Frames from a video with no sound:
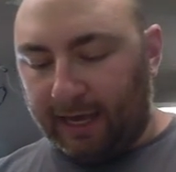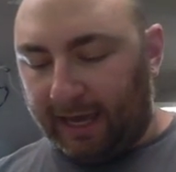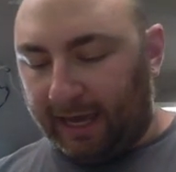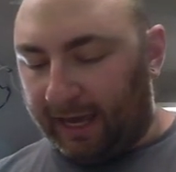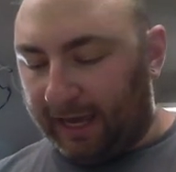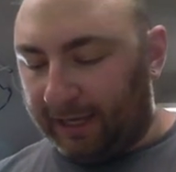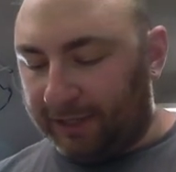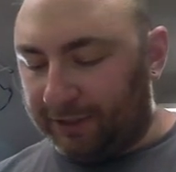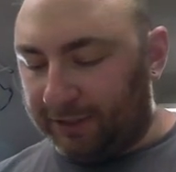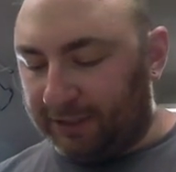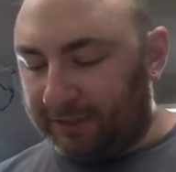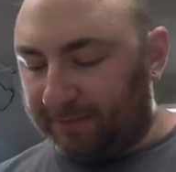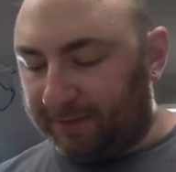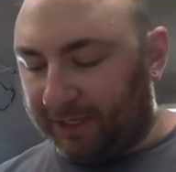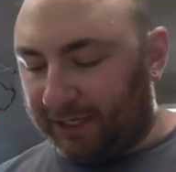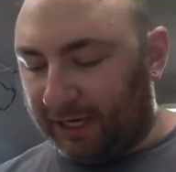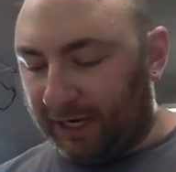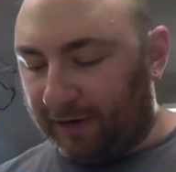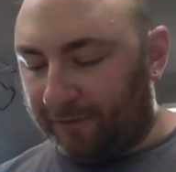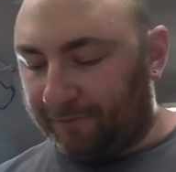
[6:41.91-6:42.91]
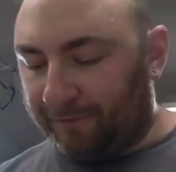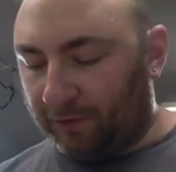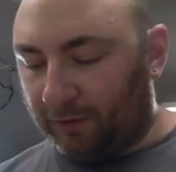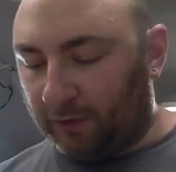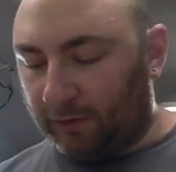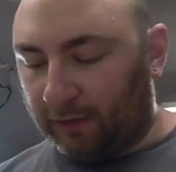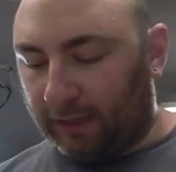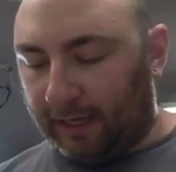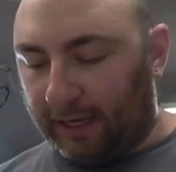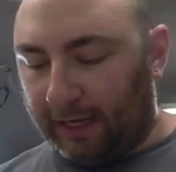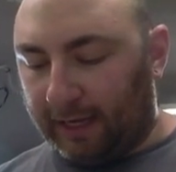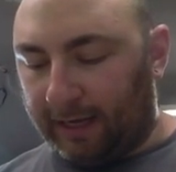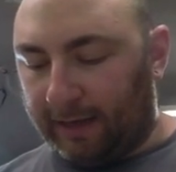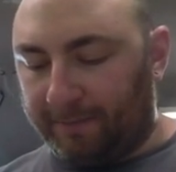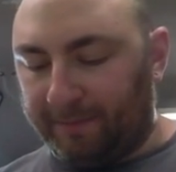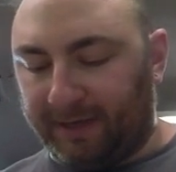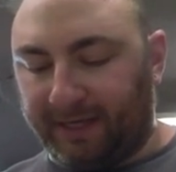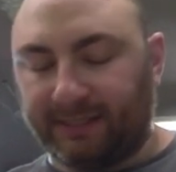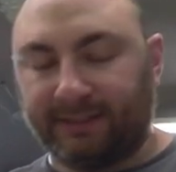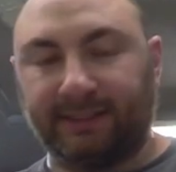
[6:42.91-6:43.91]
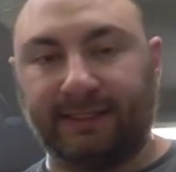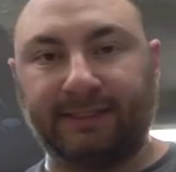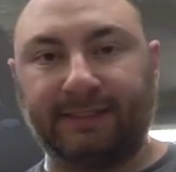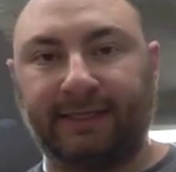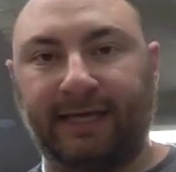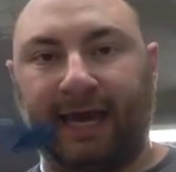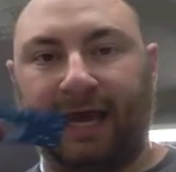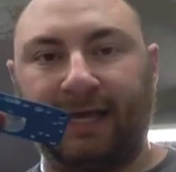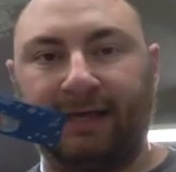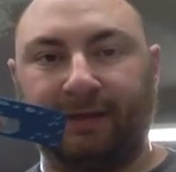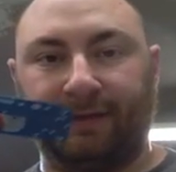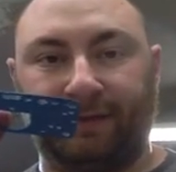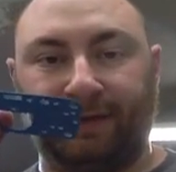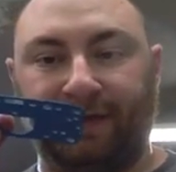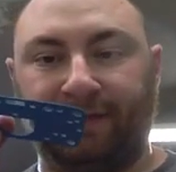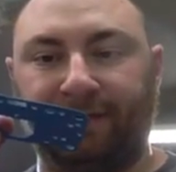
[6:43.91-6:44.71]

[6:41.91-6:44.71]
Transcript: And you need to be careful because the